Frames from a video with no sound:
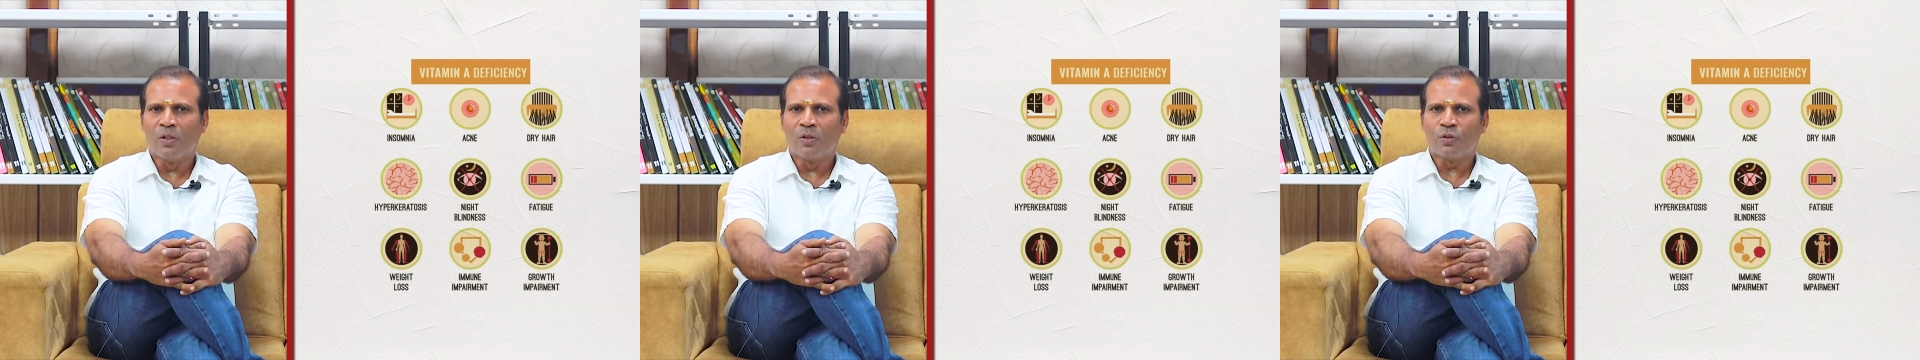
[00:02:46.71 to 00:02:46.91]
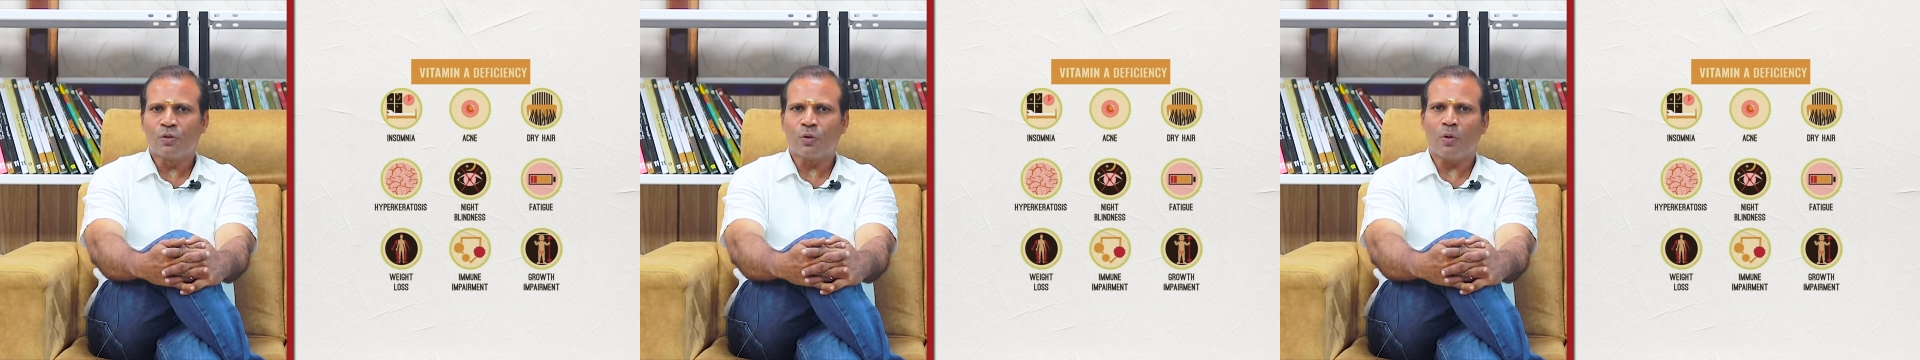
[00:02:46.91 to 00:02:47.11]

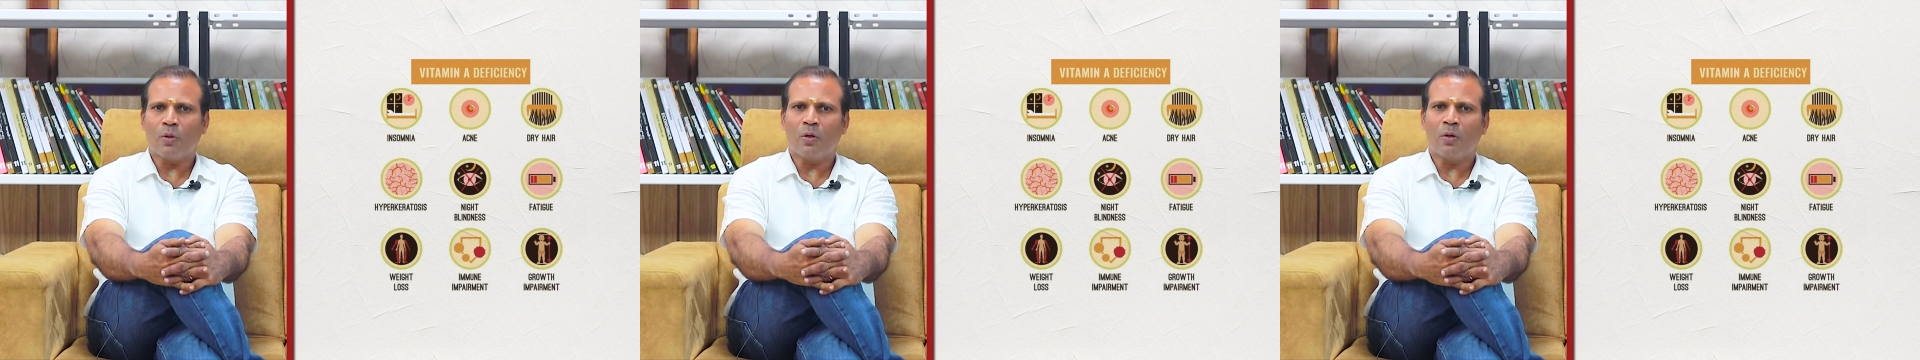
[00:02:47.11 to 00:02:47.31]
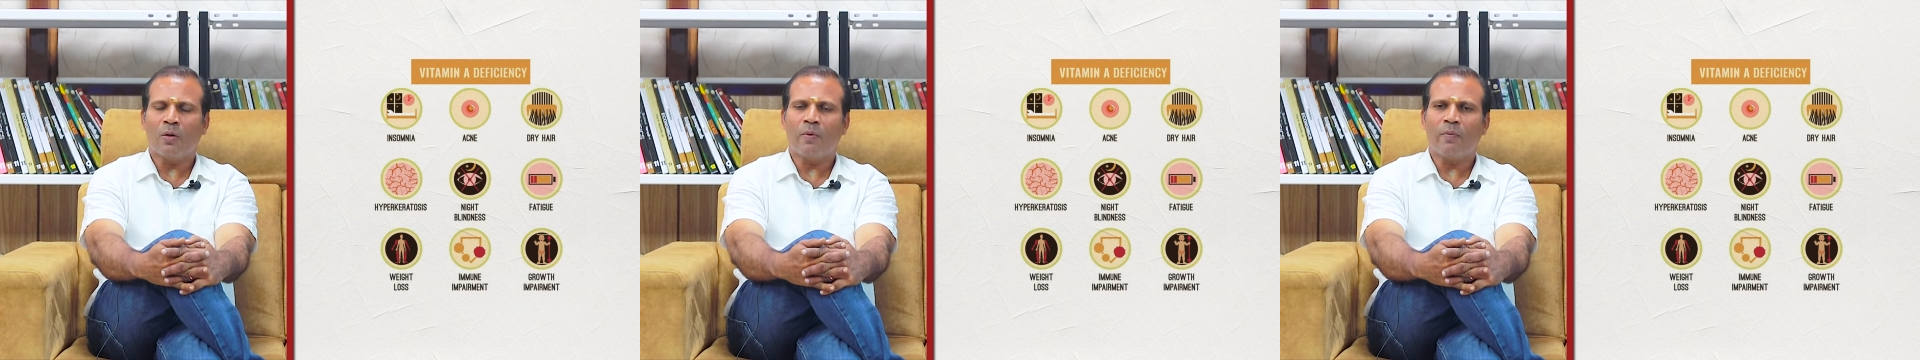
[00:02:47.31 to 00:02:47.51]

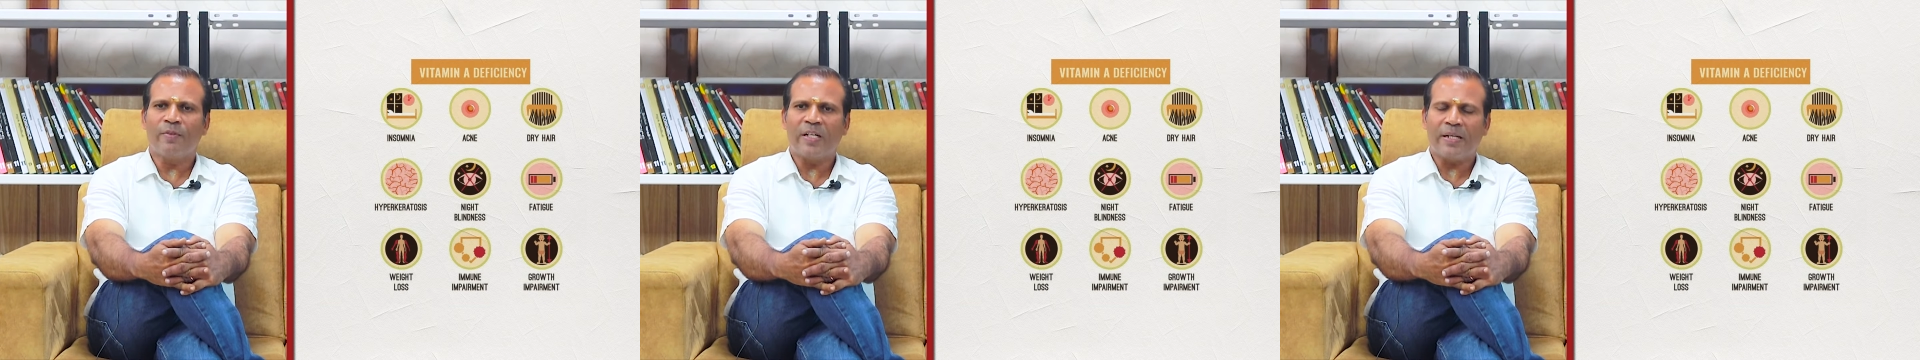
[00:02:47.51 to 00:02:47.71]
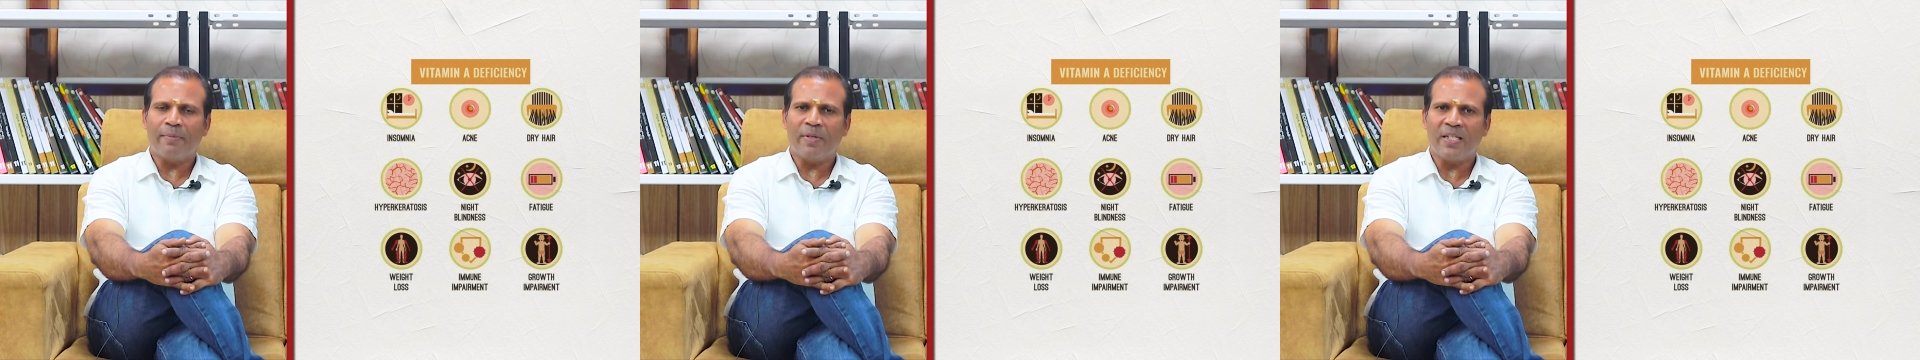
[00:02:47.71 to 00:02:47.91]
So
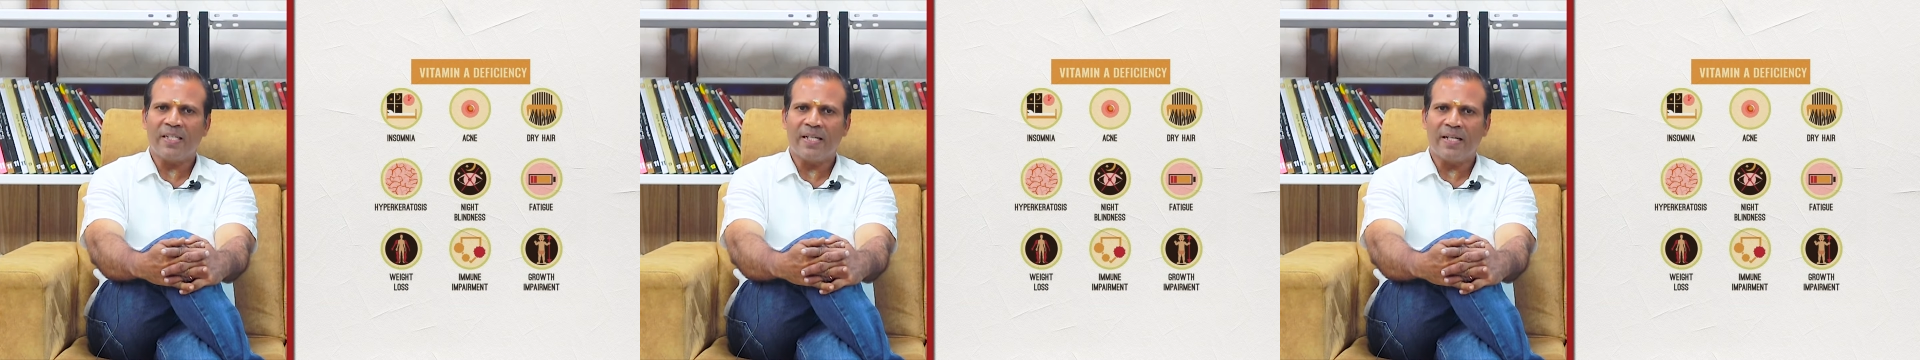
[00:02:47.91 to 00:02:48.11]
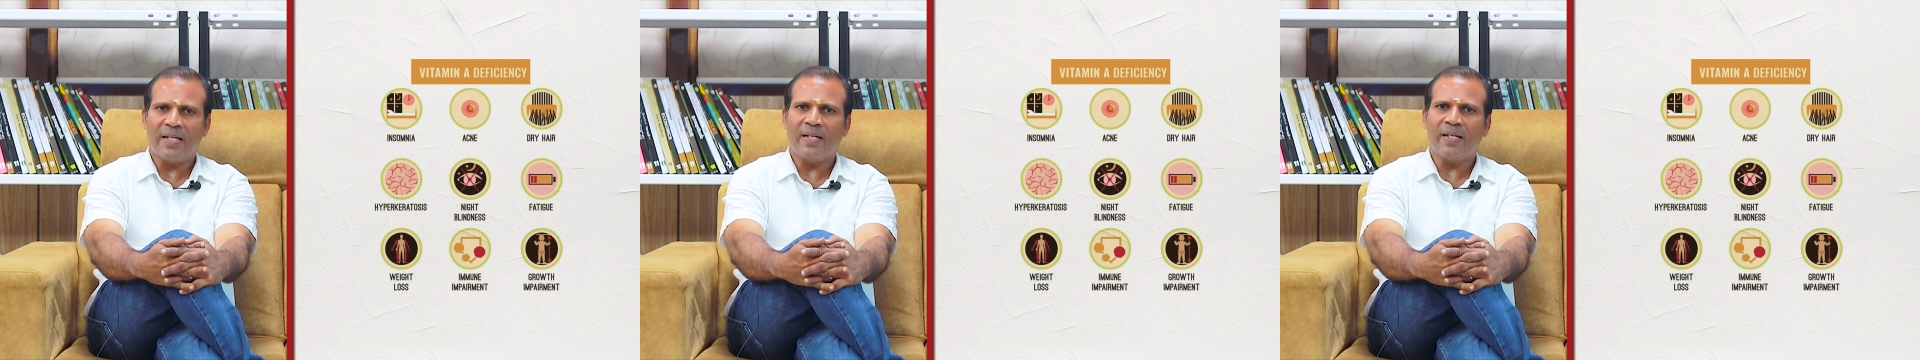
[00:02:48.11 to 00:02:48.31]
vitamin
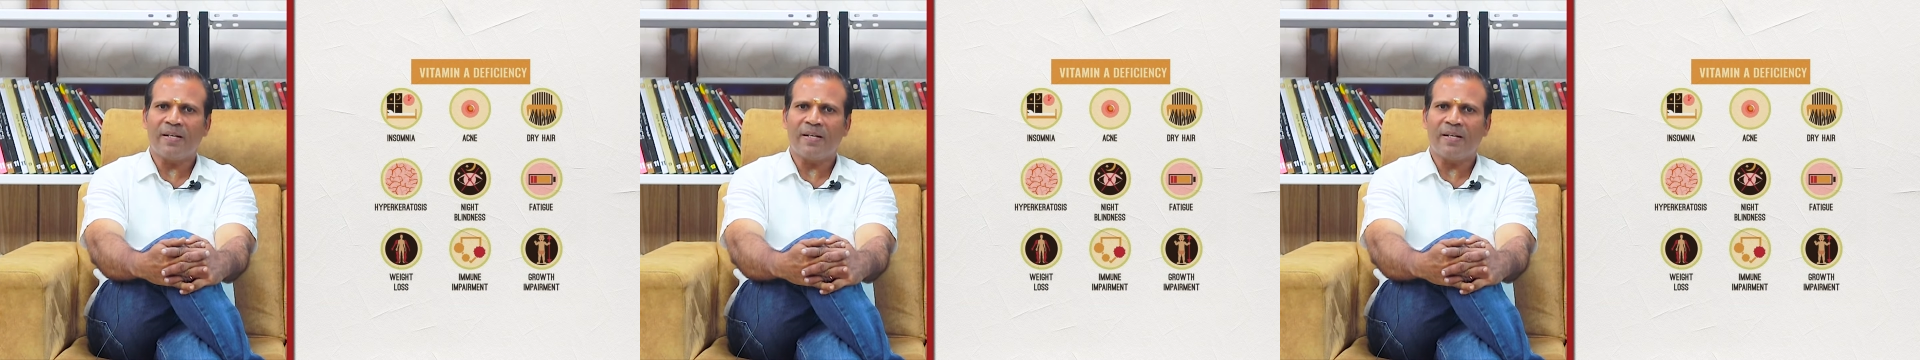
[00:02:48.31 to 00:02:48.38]
A